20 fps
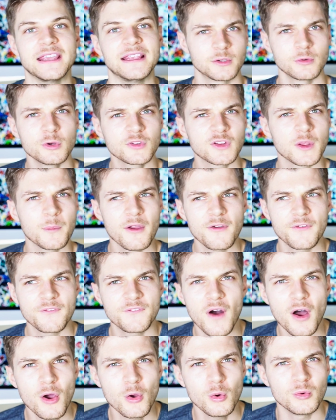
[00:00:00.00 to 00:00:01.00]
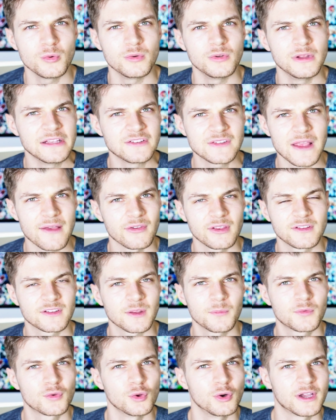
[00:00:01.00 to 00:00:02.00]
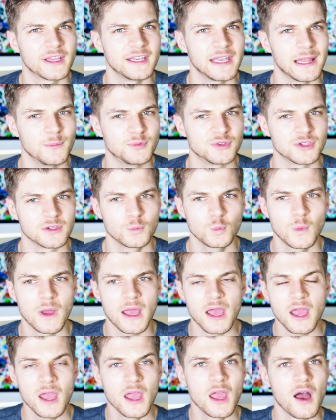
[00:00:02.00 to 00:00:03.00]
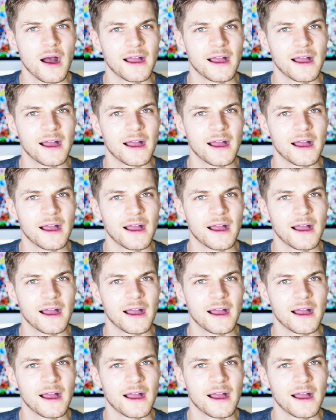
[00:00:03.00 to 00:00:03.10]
And also my phone is having some sort of conniption where